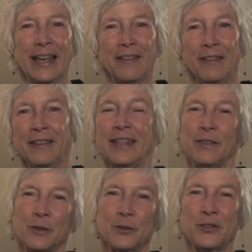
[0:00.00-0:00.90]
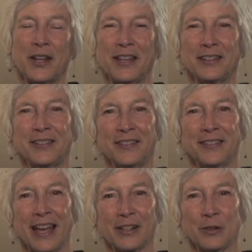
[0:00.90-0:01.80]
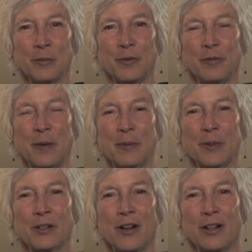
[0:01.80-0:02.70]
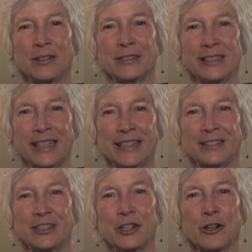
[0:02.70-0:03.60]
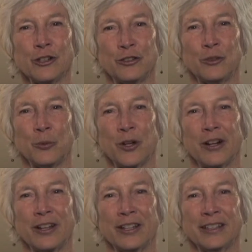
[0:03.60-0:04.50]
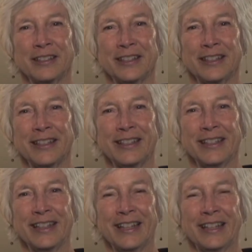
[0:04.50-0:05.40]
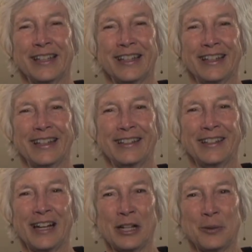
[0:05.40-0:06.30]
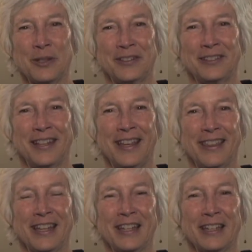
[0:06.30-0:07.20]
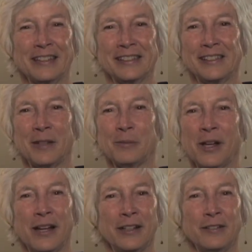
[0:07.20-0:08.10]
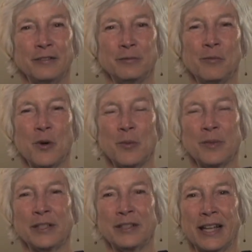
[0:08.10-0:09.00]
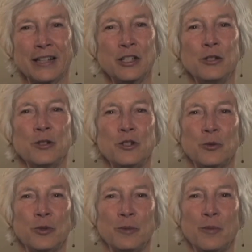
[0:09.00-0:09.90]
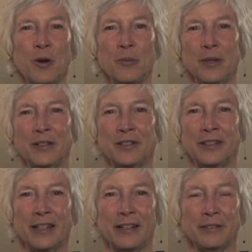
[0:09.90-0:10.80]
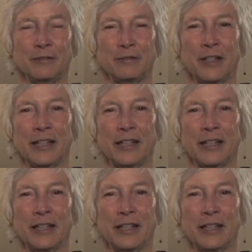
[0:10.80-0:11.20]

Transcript: And in those days, that group of people called it Kurtz work. And I always say that in some kind of moment, unusual moment of